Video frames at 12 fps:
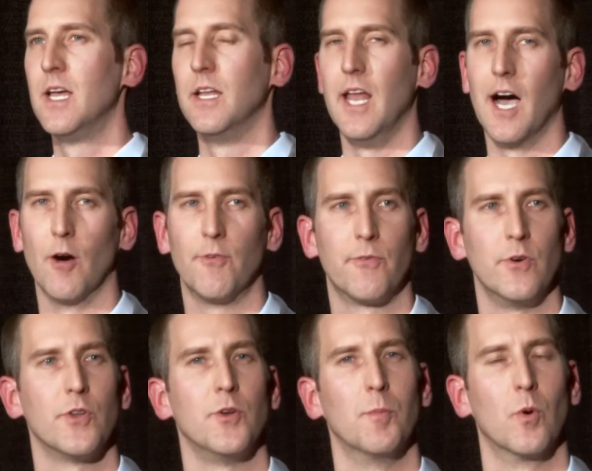Now,
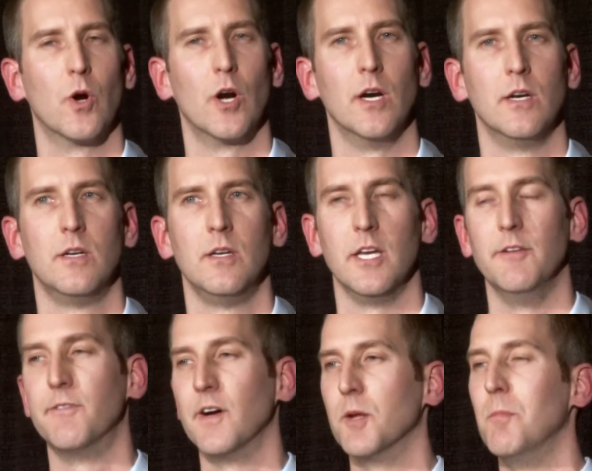furthermore, and
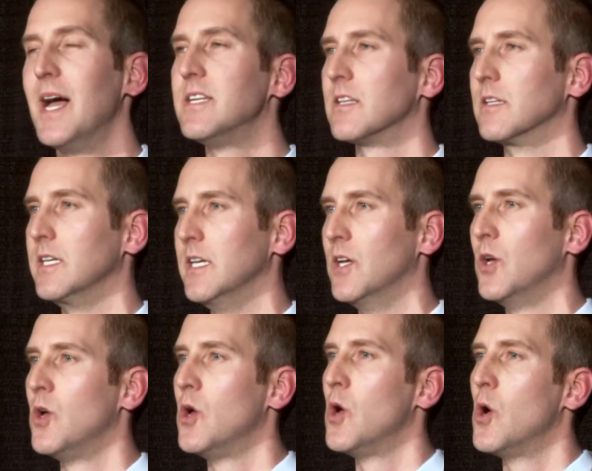fundamentally,
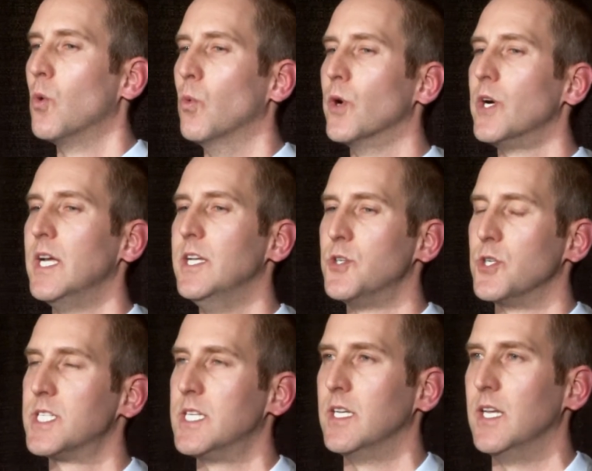we're
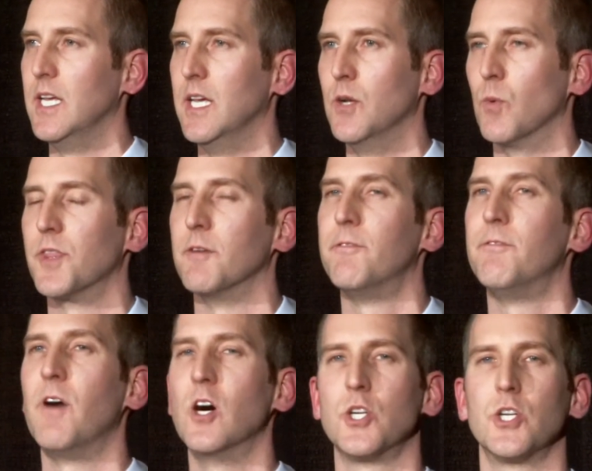interested in what the
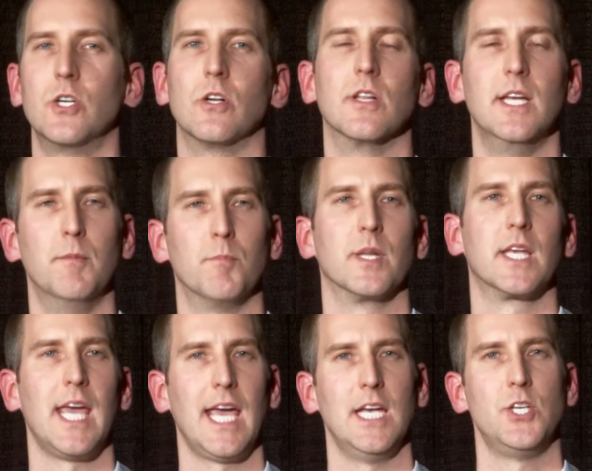functional
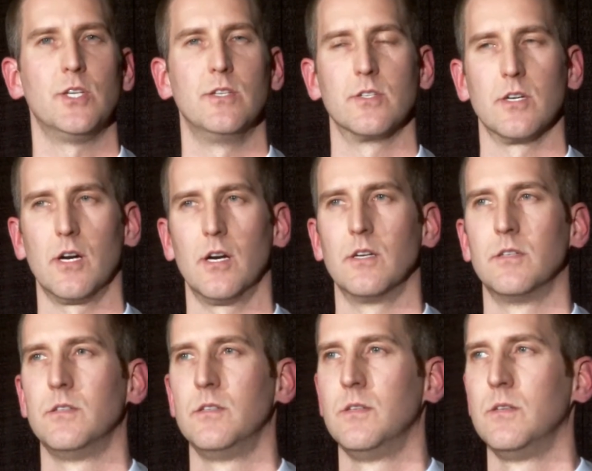implications are.
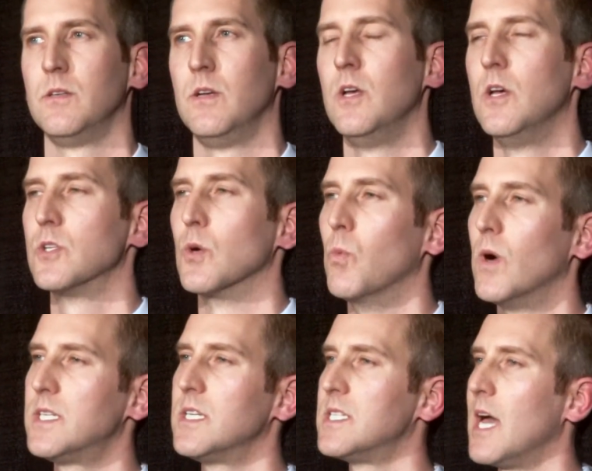So
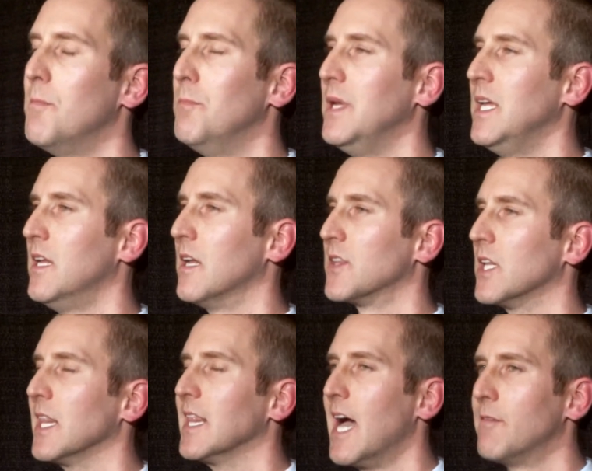what does that mean at the
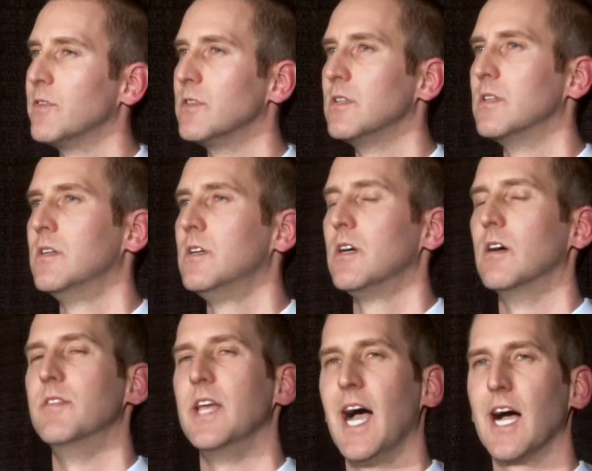level
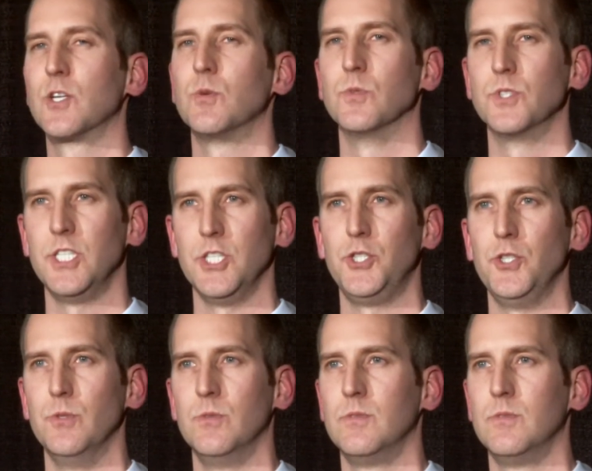of the actual tissue?